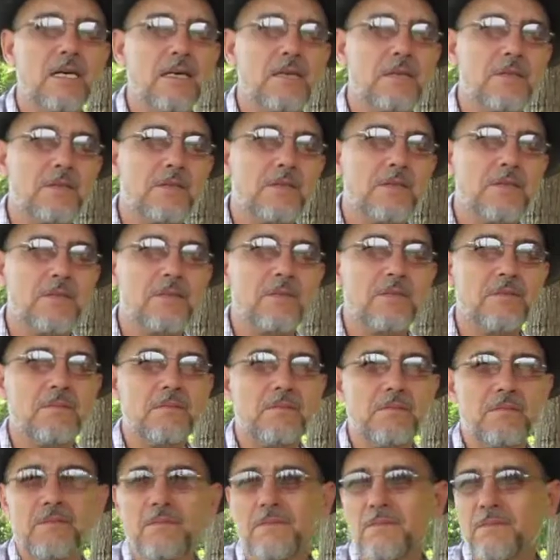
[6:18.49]
Uh,
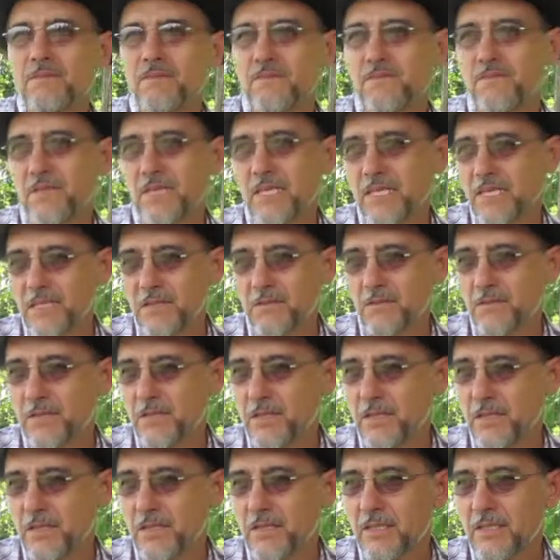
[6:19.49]
some friends
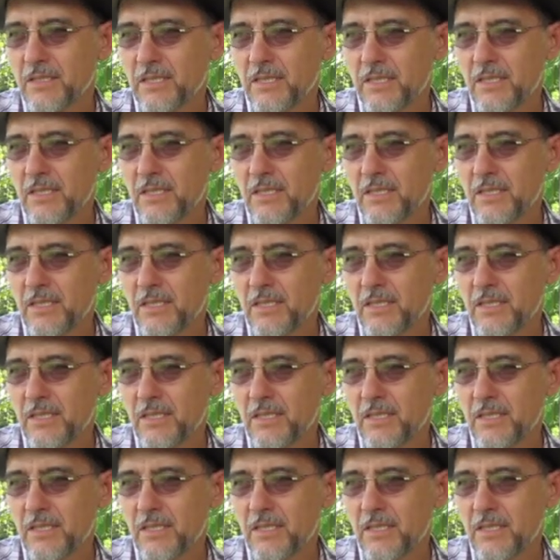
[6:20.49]
were